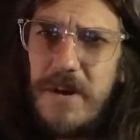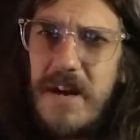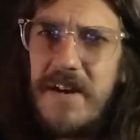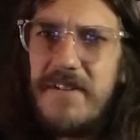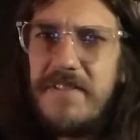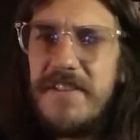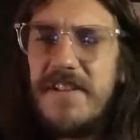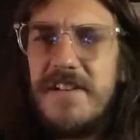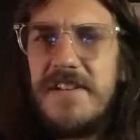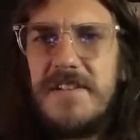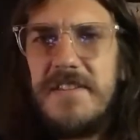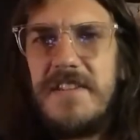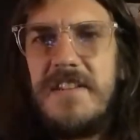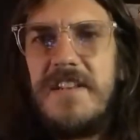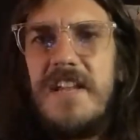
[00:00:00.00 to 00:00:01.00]

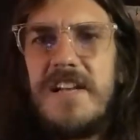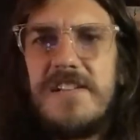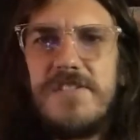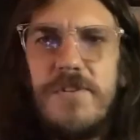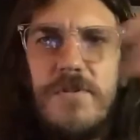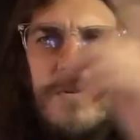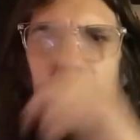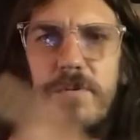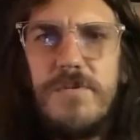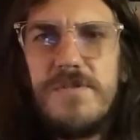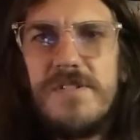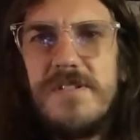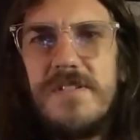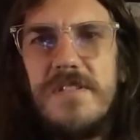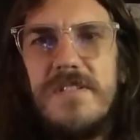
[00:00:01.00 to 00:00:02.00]
The next whole
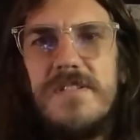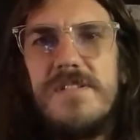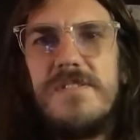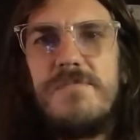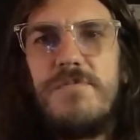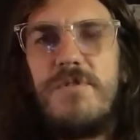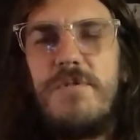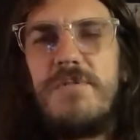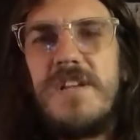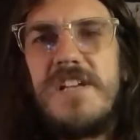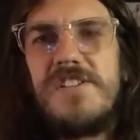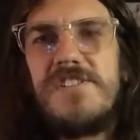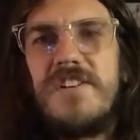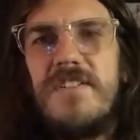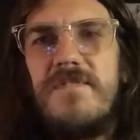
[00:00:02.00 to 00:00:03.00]

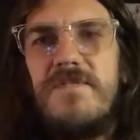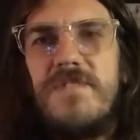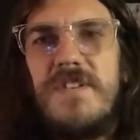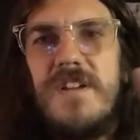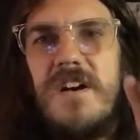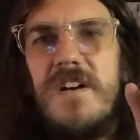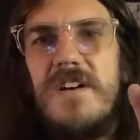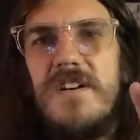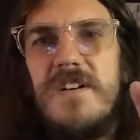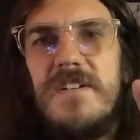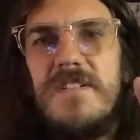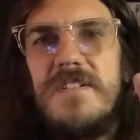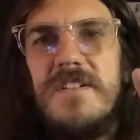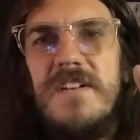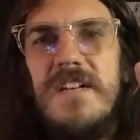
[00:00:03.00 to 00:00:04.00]
rotation of
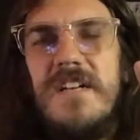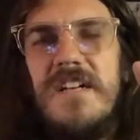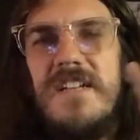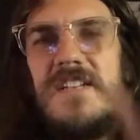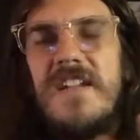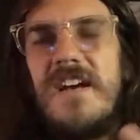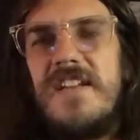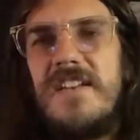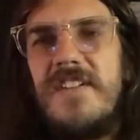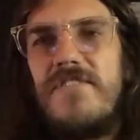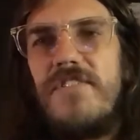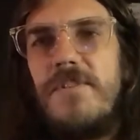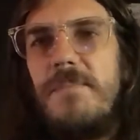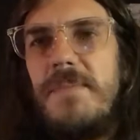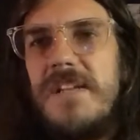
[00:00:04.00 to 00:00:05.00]
9
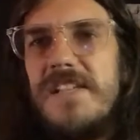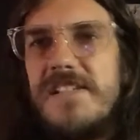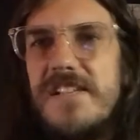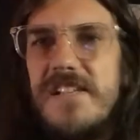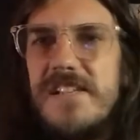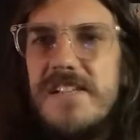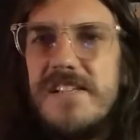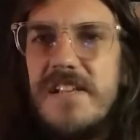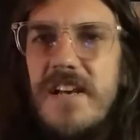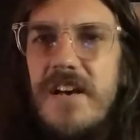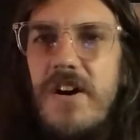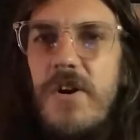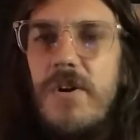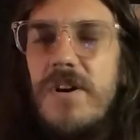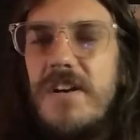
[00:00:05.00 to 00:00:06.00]
different beasties,
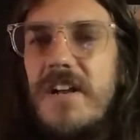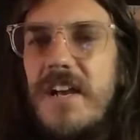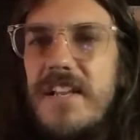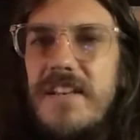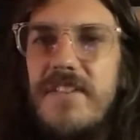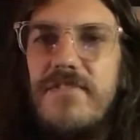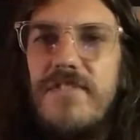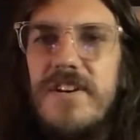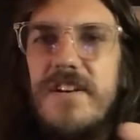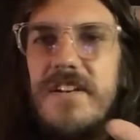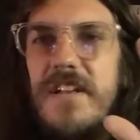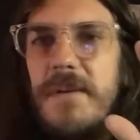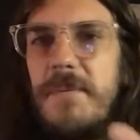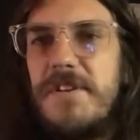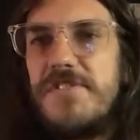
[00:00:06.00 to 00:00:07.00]
or 9 different
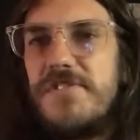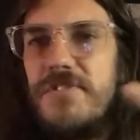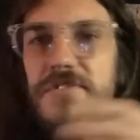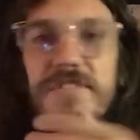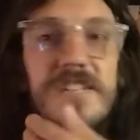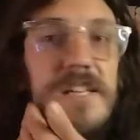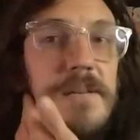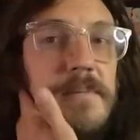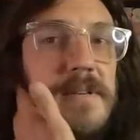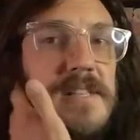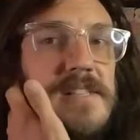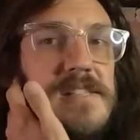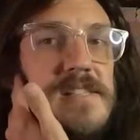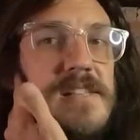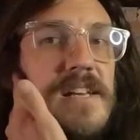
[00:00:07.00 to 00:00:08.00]
dimensional
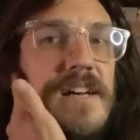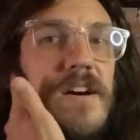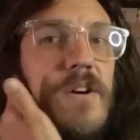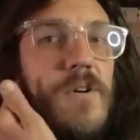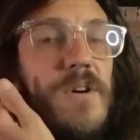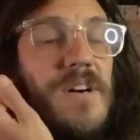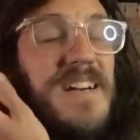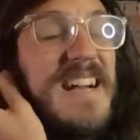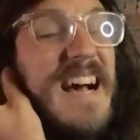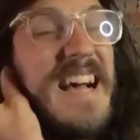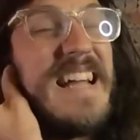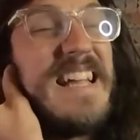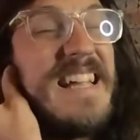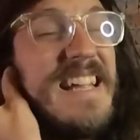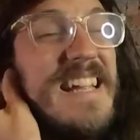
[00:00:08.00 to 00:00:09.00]
demons, or
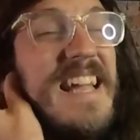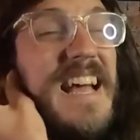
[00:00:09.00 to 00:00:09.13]
9